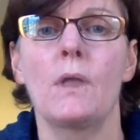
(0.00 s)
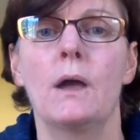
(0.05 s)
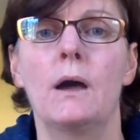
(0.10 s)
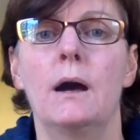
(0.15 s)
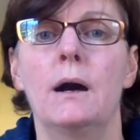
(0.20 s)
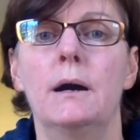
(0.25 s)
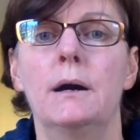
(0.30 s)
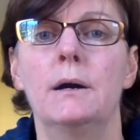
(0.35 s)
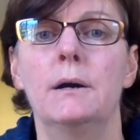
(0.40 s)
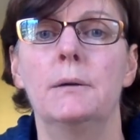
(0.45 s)

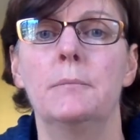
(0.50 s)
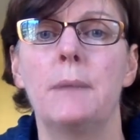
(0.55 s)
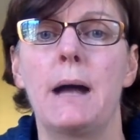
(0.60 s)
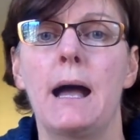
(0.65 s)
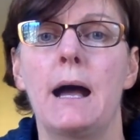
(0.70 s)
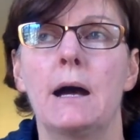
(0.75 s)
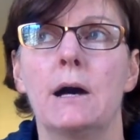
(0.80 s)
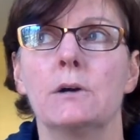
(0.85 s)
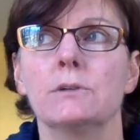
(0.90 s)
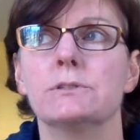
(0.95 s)

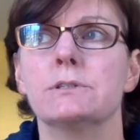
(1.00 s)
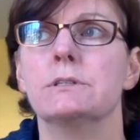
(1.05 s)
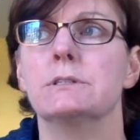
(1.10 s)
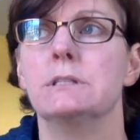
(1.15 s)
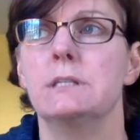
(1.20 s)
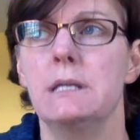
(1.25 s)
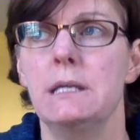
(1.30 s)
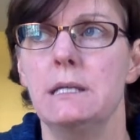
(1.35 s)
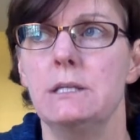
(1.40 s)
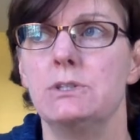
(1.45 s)
how to
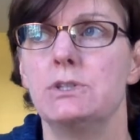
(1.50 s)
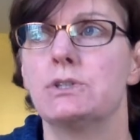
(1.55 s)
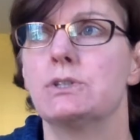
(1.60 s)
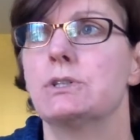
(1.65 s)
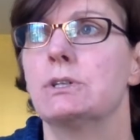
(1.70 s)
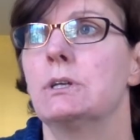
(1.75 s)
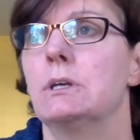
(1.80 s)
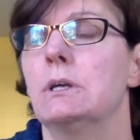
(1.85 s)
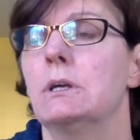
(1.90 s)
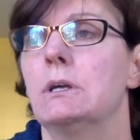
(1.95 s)

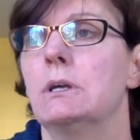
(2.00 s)
teach,